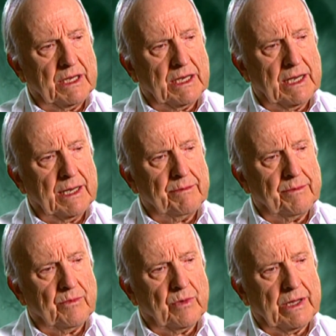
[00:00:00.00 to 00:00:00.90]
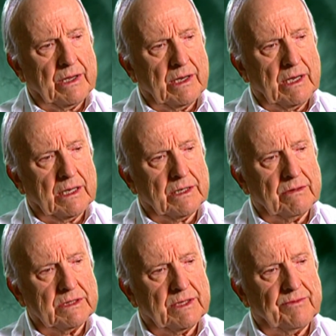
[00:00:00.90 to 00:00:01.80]
became whether or not
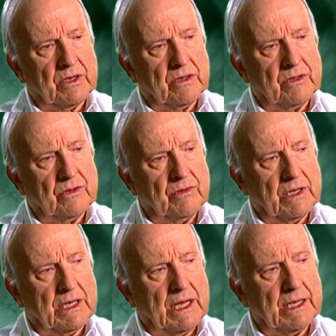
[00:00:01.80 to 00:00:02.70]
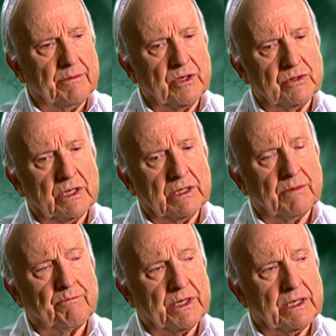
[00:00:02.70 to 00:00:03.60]
Christopher could do the kind of music
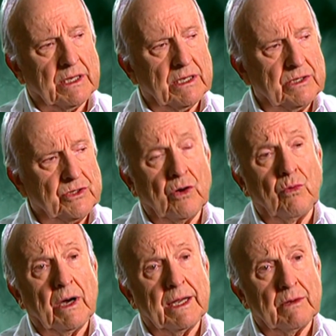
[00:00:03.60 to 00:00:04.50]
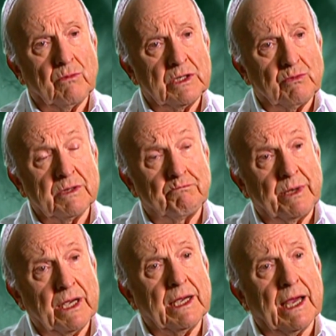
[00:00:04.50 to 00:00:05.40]
that particularly Joe wanted, which was
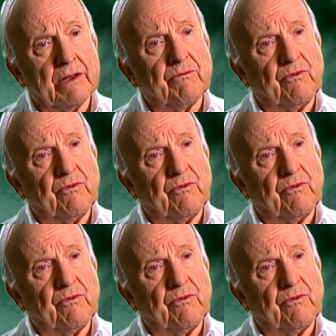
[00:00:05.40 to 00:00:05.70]
big and